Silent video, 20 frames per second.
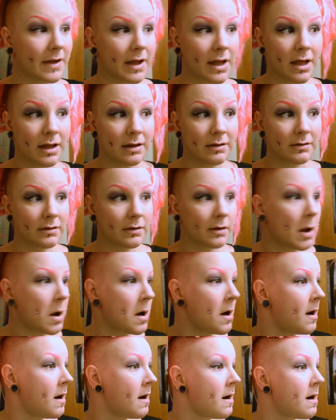and
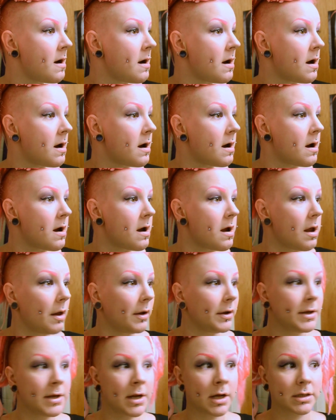
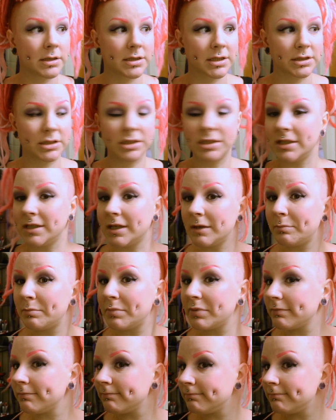not touch it up.